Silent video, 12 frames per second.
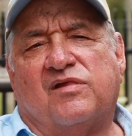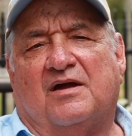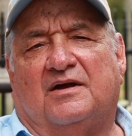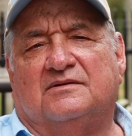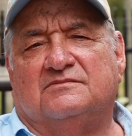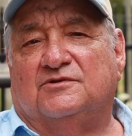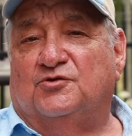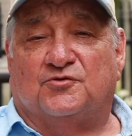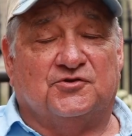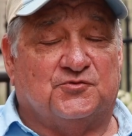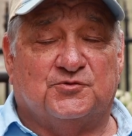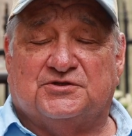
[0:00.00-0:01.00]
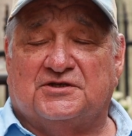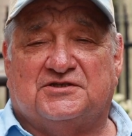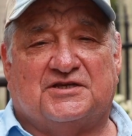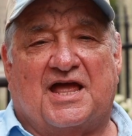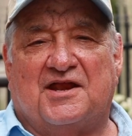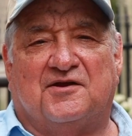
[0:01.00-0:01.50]
Uh, Lucas was
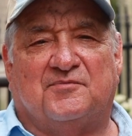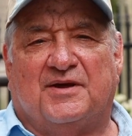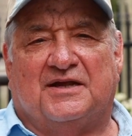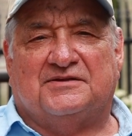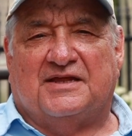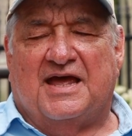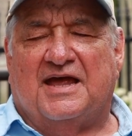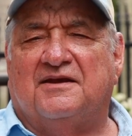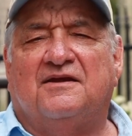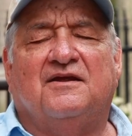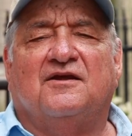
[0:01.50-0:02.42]
excited about that.